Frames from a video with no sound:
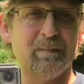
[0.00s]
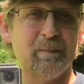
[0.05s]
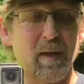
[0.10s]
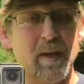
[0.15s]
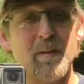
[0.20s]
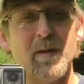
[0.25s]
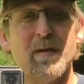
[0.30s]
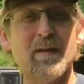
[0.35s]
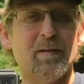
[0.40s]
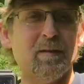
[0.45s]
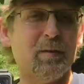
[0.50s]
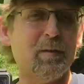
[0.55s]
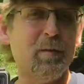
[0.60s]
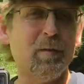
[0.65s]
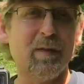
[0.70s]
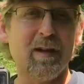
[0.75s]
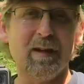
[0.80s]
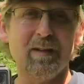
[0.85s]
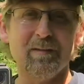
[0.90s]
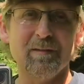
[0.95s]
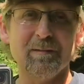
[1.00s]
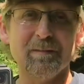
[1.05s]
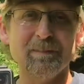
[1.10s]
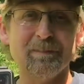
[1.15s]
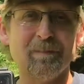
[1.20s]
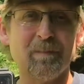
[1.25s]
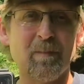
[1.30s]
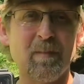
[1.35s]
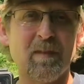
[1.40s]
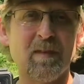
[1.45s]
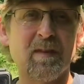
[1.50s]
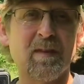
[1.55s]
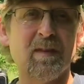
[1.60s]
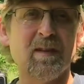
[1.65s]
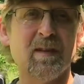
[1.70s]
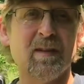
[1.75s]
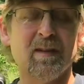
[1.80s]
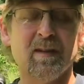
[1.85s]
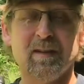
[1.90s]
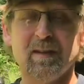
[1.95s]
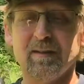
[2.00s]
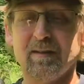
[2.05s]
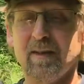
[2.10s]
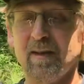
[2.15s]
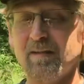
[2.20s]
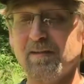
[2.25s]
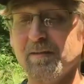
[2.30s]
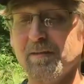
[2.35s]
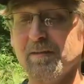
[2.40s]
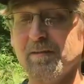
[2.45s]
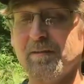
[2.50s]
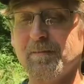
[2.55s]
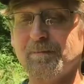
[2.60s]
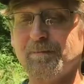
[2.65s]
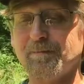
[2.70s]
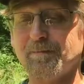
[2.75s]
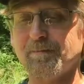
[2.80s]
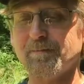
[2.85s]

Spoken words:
Maybe under $2,000.